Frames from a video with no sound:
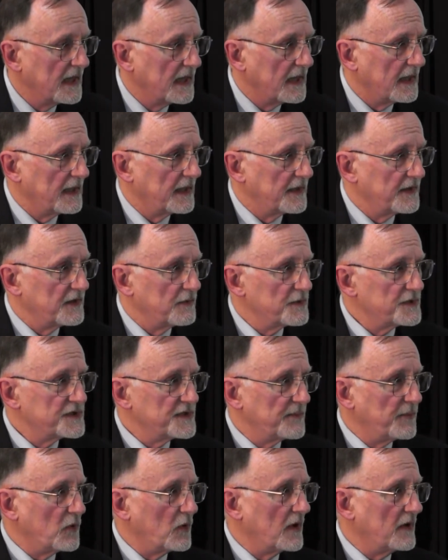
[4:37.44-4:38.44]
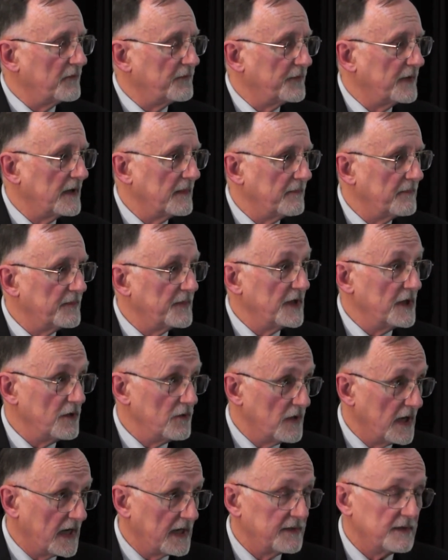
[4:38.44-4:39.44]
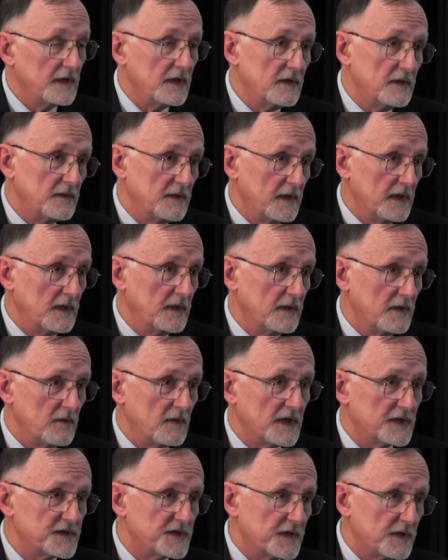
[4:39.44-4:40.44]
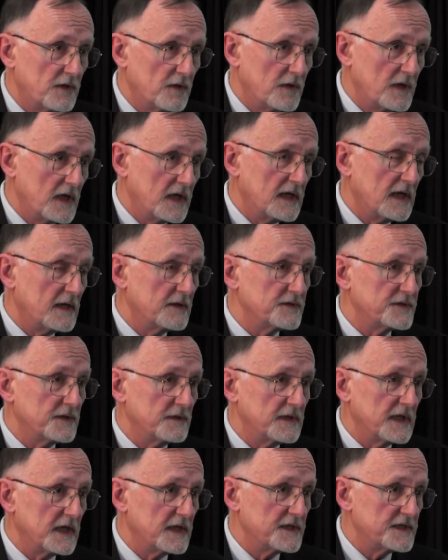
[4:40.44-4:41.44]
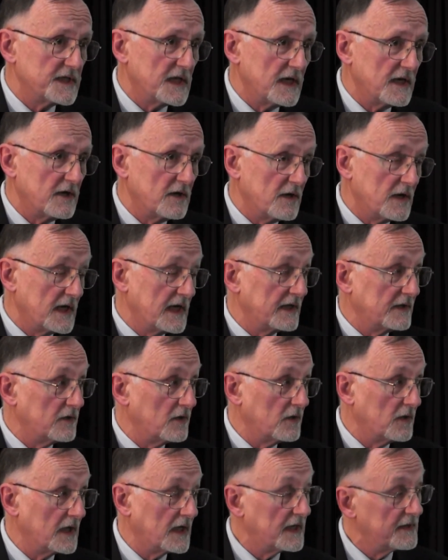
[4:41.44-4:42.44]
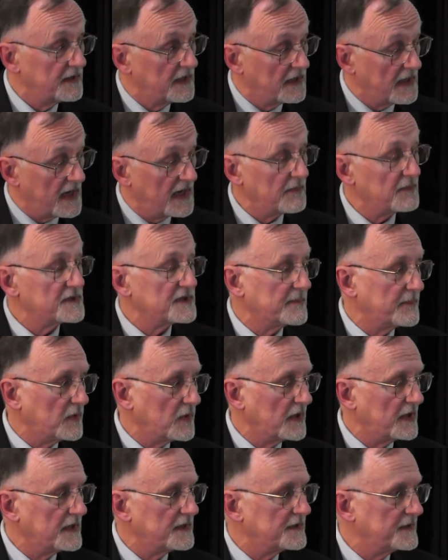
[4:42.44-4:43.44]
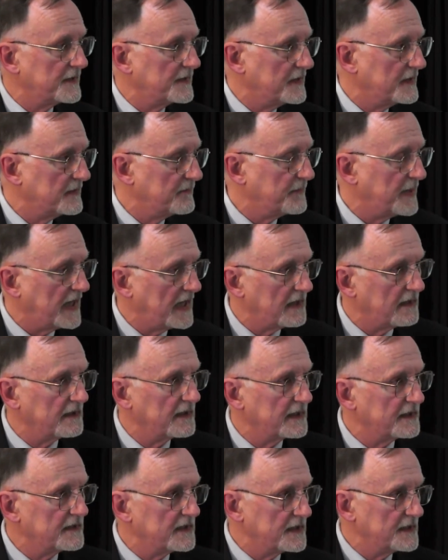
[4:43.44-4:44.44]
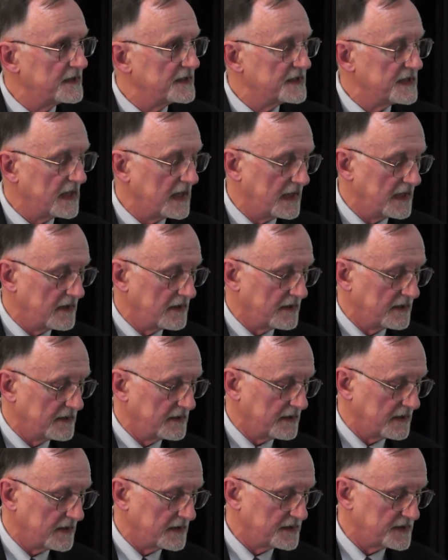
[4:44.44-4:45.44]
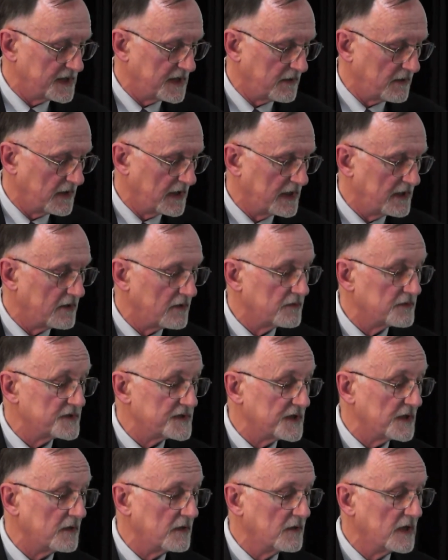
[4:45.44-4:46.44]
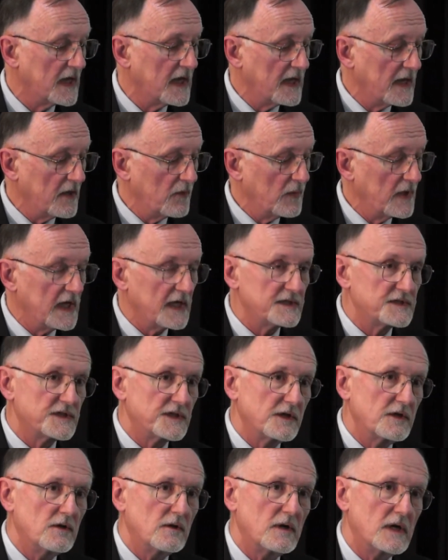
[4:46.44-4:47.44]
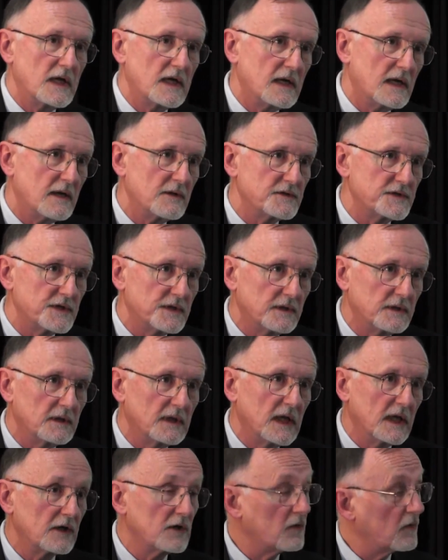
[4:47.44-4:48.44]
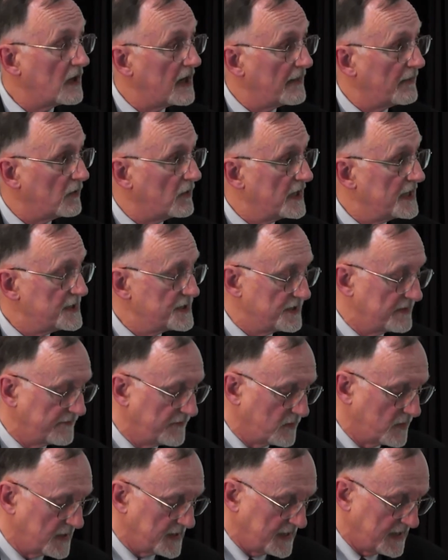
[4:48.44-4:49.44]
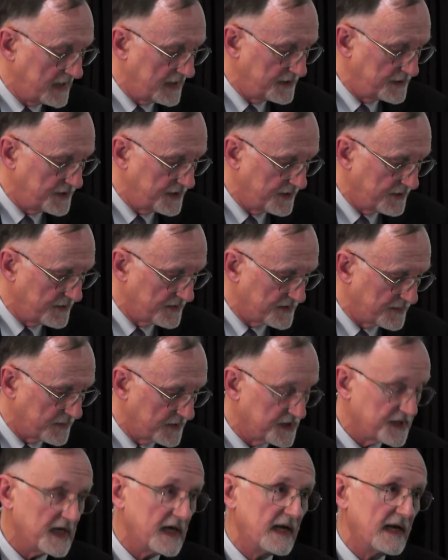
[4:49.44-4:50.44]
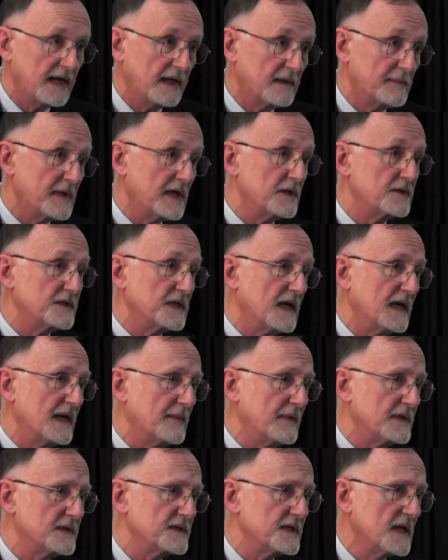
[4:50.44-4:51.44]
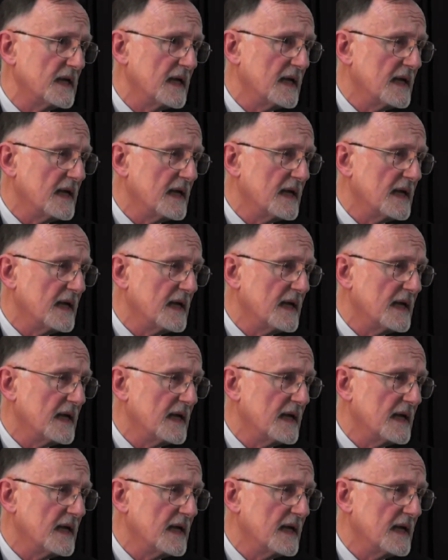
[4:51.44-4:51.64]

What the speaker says: There was support from the UN. The UN Security Council did a study on Angola, and then I was appointed to the panel that did the study on Sierra Leone. So we had Security Council corroboration for what the NGOs were saying about diamonds.